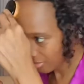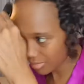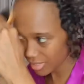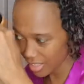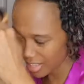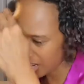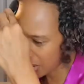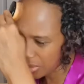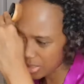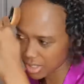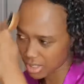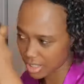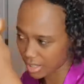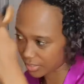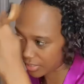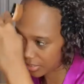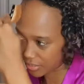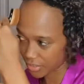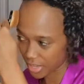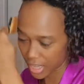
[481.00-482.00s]
And that was
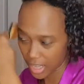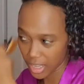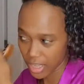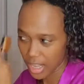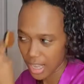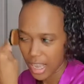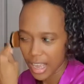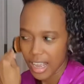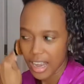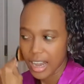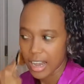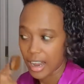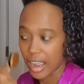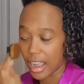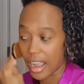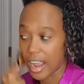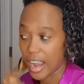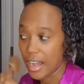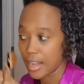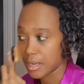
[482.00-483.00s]
another thing.
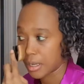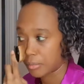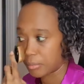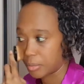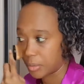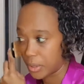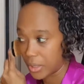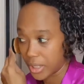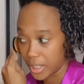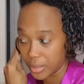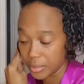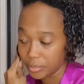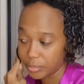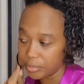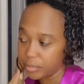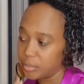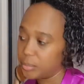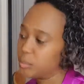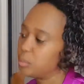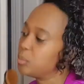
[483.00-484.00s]
And boy,
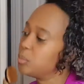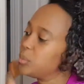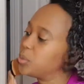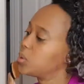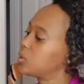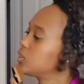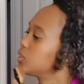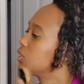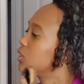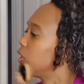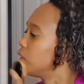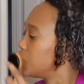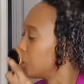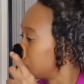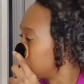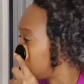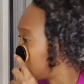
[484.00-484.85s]
God knows,